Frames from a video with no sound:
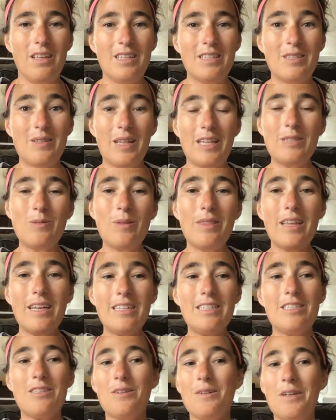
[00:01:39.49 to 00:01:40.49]
So that's what they
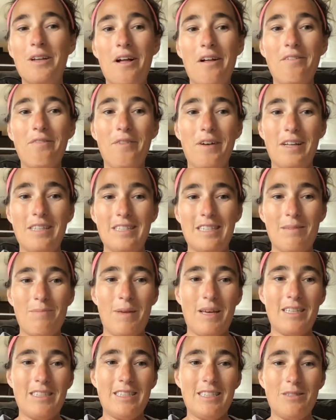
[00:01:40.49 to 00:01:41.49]
do, and Alfonso
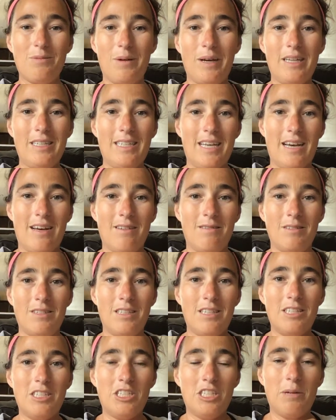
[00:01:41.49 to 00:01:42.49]
makes his way down to
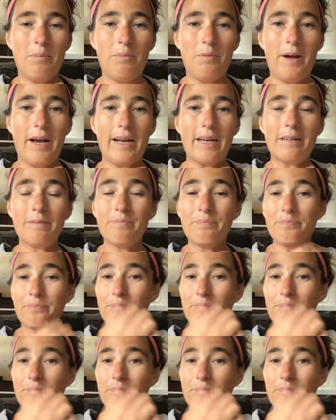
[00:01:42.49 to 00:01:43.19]
the shipwreck